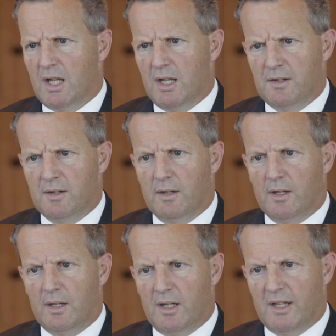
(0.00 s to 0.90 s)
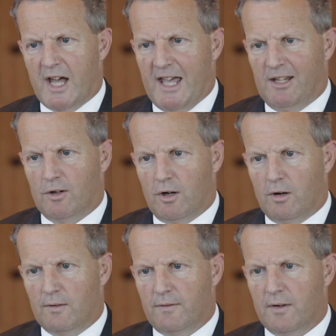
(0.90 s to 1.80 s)
in aid
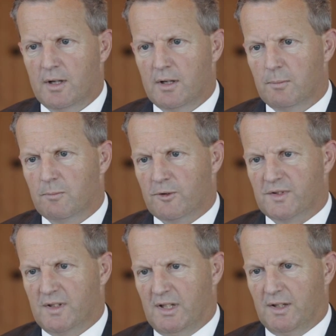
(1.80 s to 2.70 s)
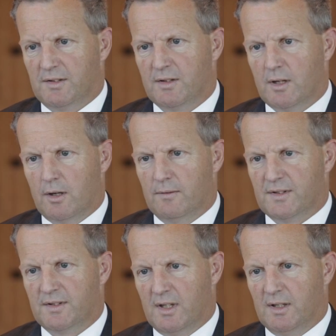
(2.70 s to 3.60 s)
of proceedings
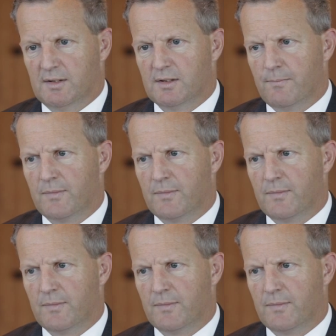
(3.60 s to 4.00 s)
overseas.